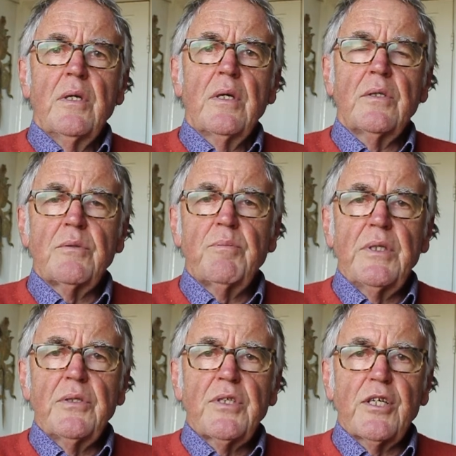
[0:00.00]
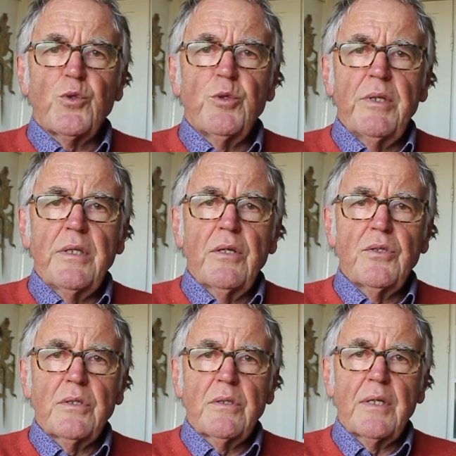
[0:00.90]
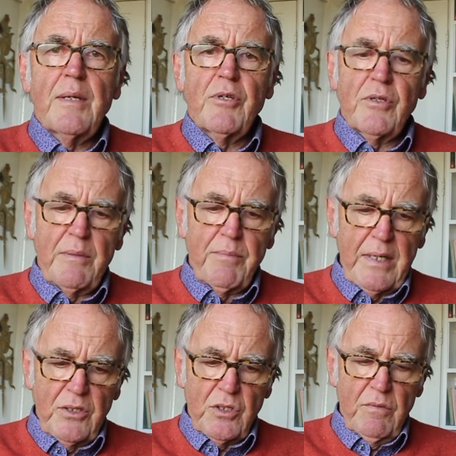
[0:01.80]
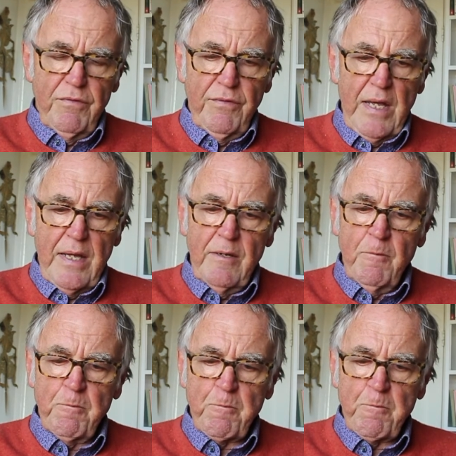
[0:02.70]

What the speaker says: has been in touch with me, knows that I'm a great Bateson fan.